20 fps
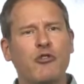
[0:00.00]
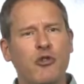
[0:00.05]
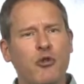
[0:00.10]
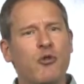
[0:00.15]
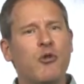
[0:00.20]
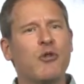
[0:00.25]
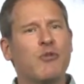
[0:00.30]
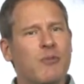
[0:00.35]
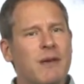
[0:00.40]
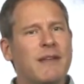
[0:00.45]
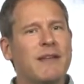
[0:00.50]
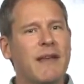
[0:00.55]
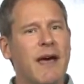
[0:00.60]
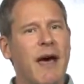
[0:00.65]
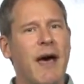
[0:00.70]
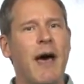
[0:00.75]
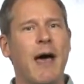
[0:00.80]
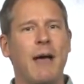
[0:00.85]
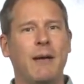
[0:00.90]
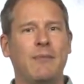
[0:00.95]
two or three
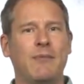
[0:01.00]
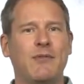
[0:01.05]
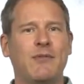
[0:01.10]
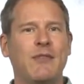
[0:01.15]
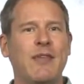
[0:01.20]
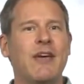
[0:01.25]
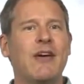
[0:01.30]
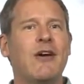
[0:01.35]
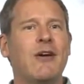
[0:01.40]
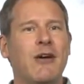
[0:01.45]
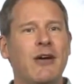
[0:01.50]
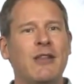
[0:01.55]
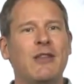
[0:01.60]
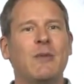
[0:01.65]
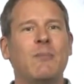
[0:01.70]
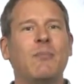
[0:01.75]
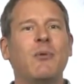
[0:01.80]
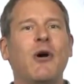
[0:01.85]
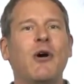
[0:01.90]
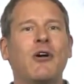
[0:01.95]
times there in the
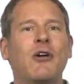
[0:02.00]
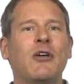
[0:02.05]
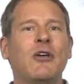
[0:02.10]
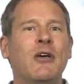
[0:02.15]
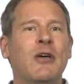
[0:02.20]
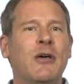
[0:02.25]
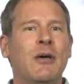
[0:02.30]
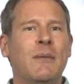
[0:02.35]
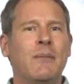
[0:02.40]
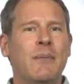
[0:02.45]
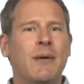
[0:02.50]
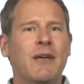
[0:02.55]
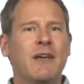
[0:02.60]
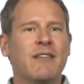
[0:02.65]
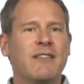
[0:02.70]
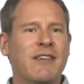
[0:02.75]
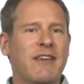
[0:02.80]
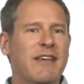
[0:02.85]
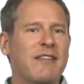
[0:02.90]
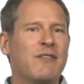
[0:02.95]
book
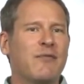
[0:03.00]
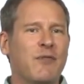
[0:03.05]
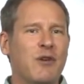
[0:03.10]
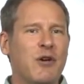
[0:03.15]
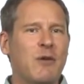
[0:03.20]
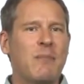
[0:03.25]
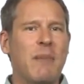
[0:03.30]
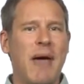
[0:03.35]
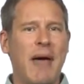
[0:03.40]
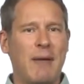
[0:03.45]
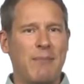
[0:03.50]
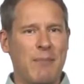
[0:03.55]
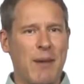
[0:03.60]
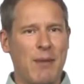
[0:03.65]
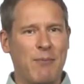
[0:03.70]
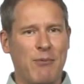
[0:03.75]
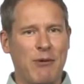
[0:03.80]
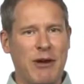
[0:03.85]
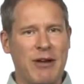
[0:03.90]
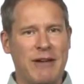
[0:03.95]
because he has a very bad
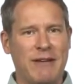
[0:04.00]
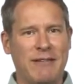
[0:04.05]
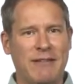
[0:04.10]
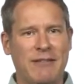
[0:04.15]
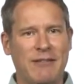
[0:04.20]
memory.